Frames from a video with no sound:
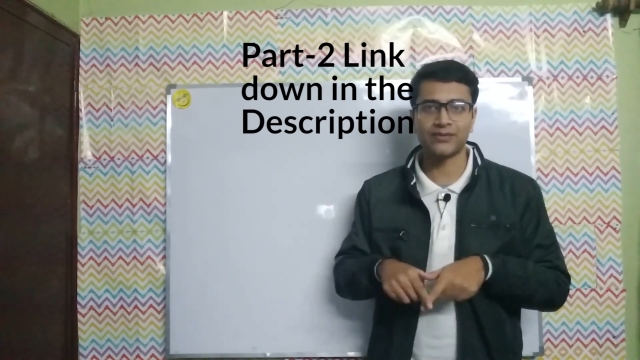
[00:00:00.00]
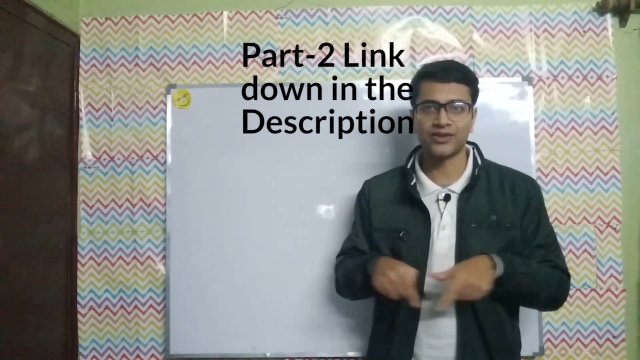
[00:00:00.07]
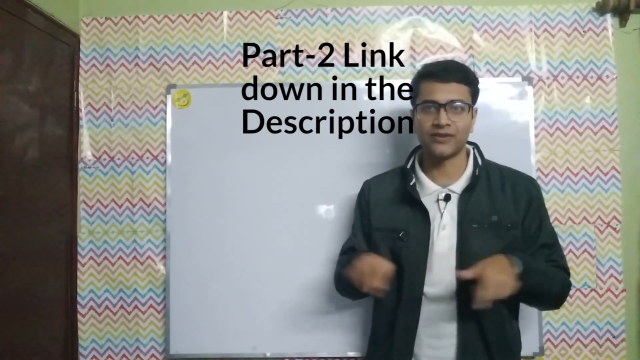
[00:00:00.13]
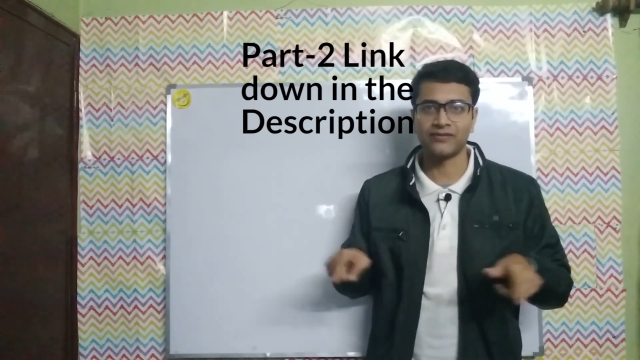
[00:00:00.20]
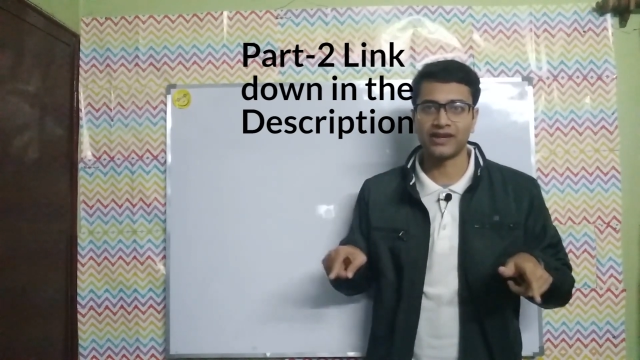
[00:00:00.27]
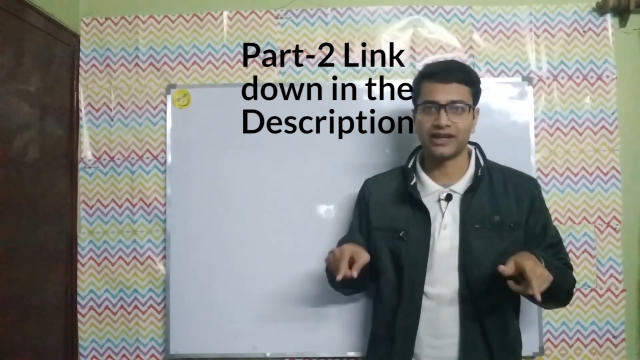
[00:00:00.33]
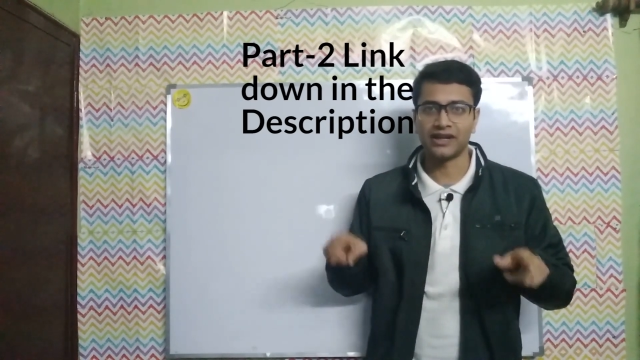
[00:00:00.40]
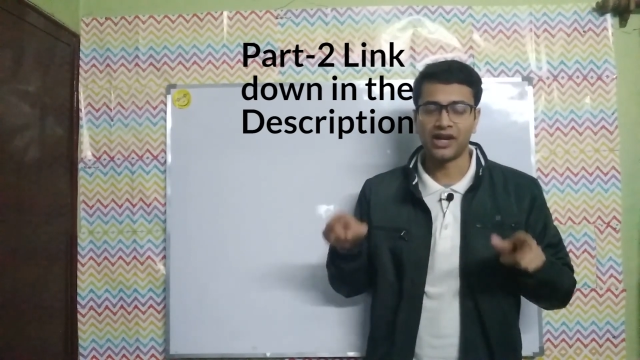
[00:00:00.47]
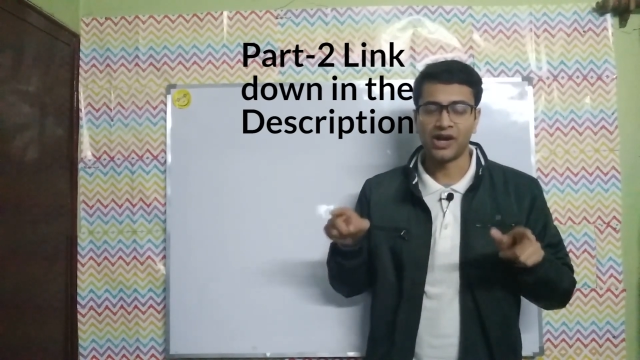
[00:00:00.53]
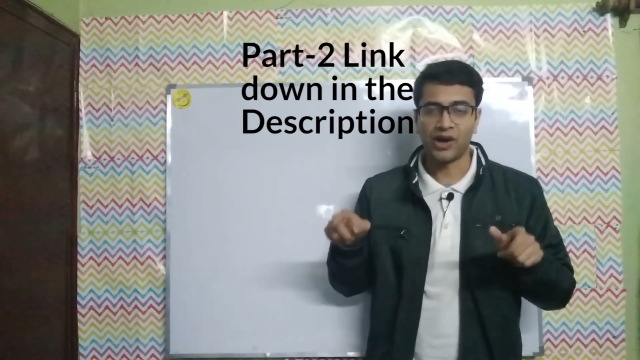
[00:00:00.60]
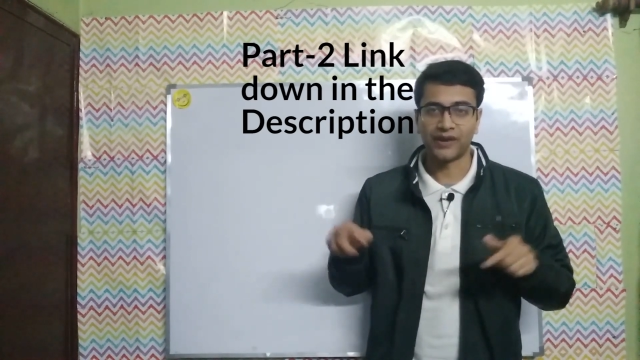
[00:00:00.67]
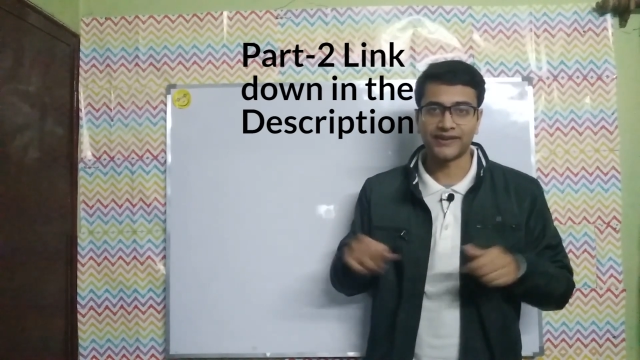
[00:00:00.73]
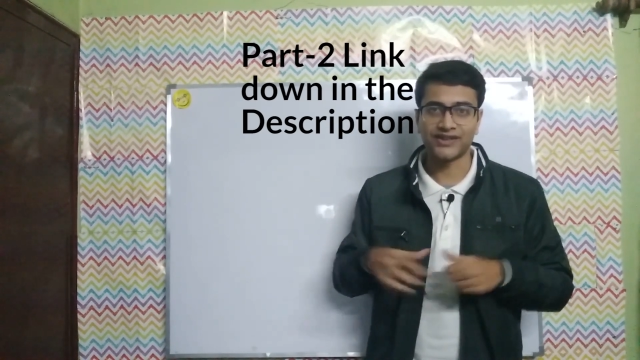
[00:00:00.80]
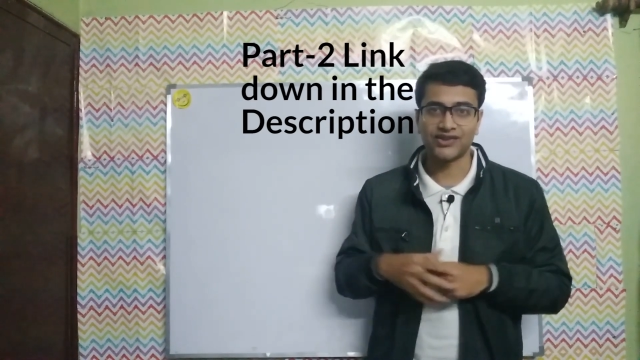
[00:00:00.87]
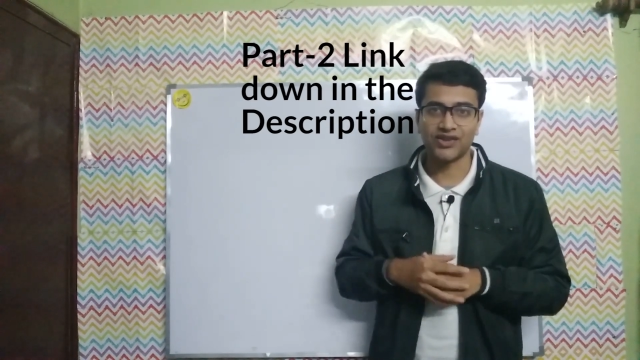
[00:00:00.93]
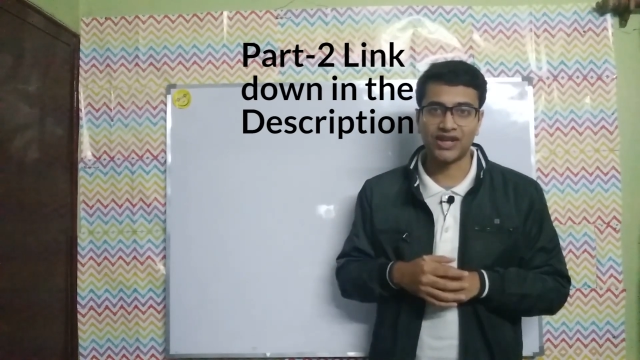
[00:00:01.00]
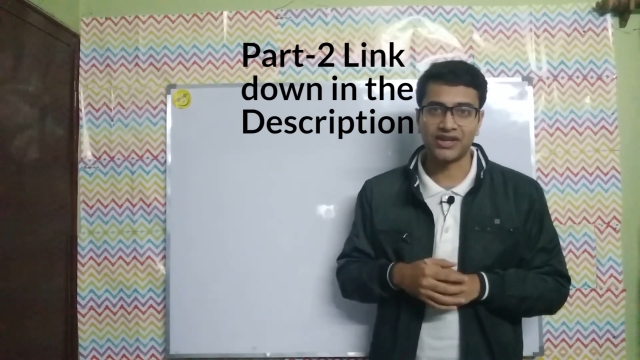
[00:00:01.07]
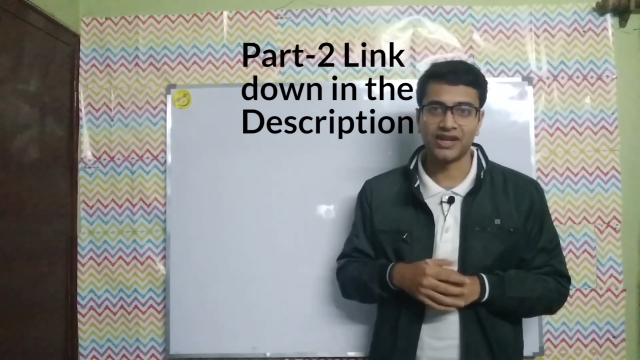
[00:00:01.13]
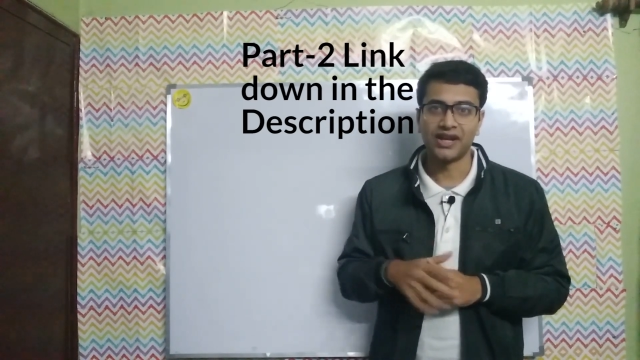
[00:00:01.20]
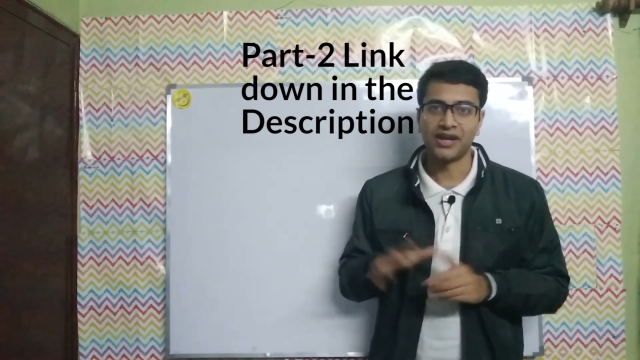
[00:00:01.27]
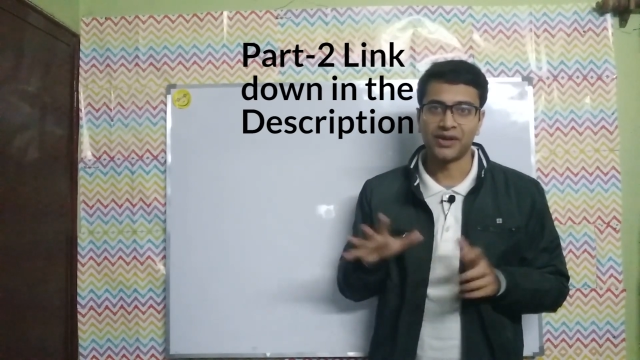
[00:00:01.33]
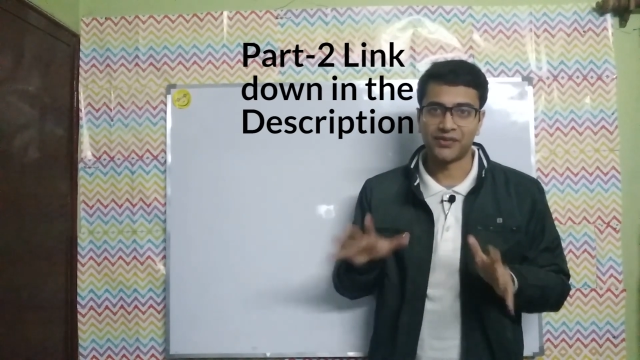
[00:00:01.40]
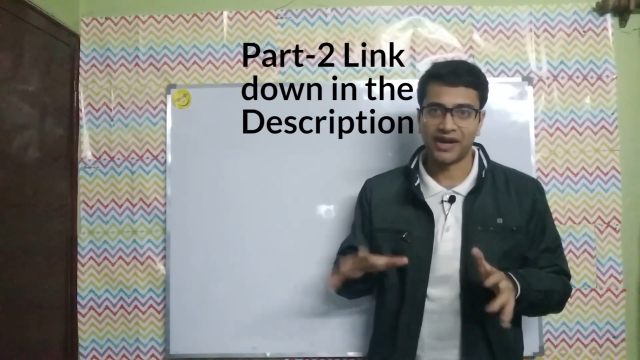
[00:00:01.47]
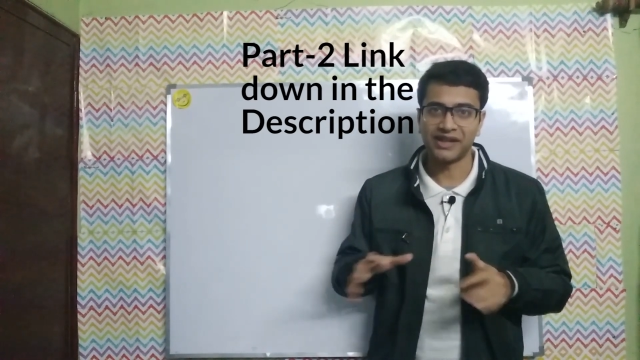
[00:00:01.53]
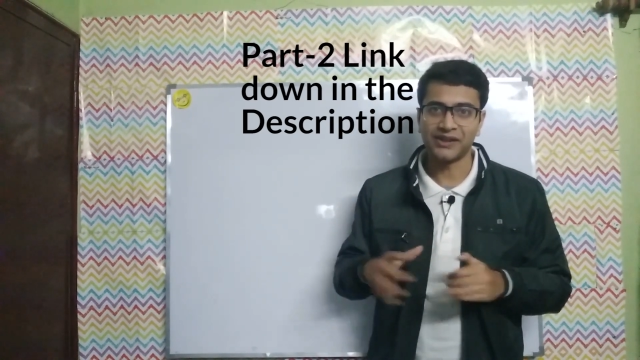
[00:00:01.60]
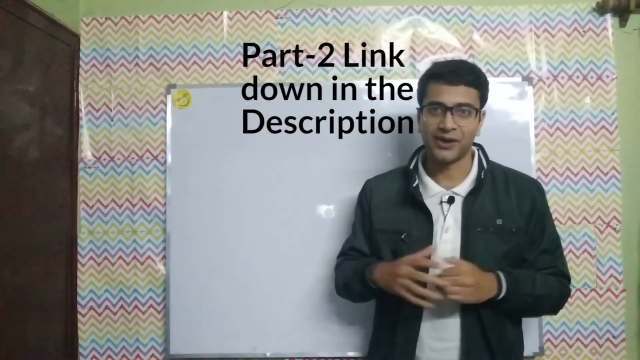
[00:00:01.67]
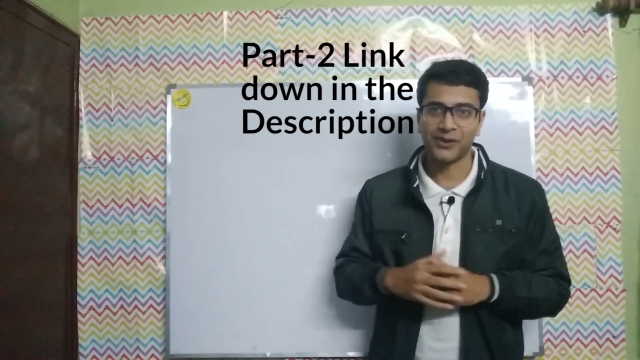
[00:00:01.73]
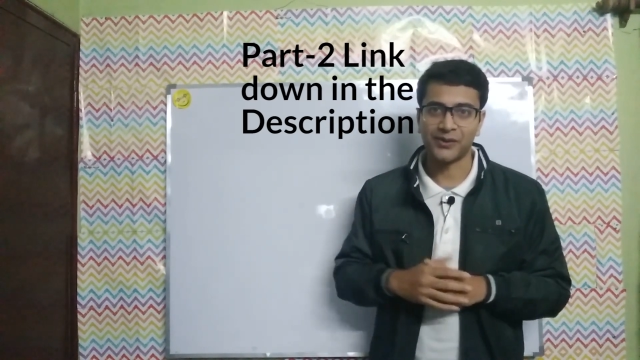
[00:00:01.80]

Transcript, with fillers: up somewhere on the screen right